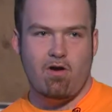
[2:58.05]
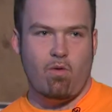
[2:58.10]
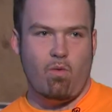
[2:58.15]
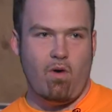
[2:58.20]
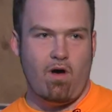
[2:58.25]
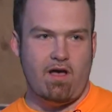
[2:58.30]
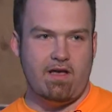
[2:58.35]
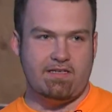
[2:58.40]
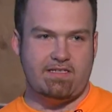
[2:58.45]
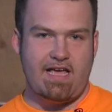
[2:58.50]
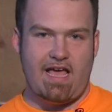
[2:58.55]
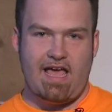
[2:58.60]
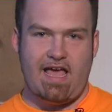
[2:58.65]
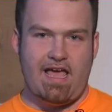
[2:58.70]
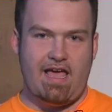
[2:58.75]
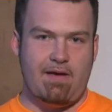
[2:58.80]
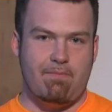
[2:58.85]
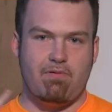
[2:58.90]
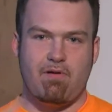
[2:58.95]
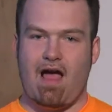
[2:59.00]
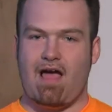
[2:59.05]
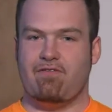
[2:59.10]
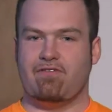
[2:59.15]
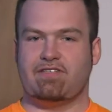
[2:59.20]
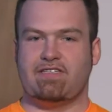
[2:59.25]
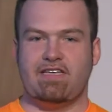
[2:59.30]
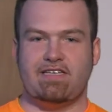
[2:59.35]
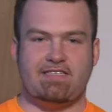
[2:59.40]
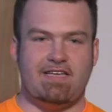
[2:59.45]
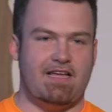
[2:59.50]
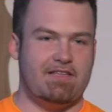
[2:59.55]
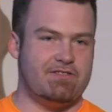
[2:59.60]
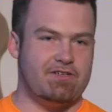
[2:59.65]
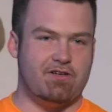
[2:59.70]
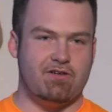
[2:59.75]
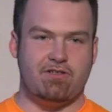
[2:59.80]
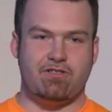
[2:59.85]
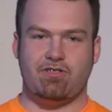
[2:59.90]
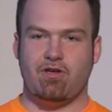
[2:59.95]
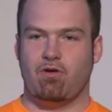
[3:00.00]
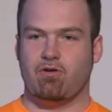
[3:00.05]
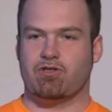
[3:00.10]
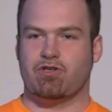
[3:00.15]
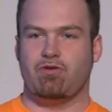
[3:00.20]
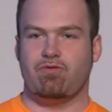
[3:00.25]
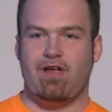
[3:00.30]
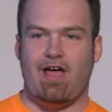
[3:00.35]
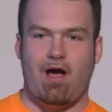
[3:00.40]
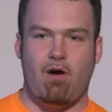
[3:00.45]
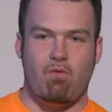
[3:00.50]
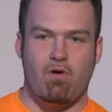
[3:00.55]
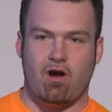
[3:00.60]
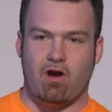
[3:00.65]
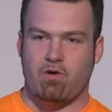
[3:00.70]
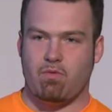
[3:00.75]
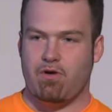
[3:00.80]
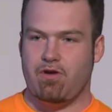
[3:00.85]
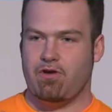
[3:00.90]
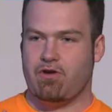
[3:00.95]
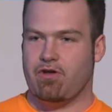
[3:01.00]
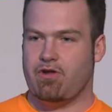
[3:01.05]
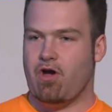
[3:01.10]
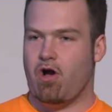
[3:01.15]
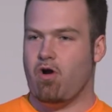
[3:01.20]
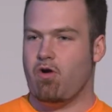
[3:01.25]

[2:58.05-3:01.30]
was a privacy-centered social network where you could